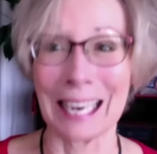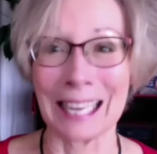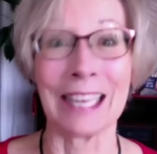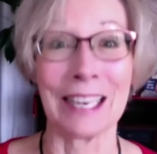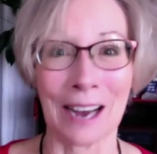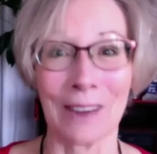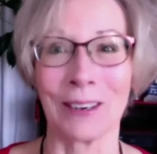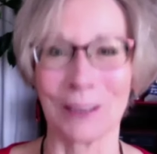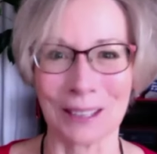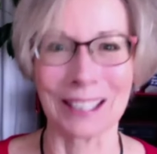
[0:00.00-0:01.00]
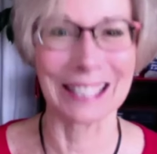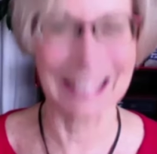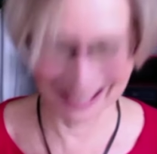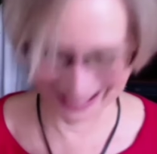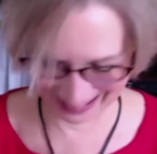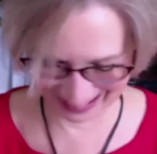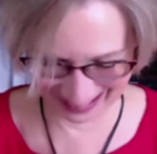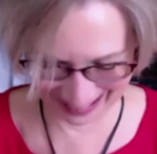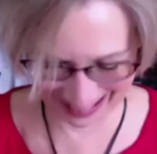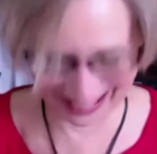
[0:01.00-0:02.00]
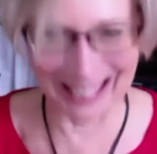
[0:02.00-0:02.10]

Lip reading: and then not recorded it.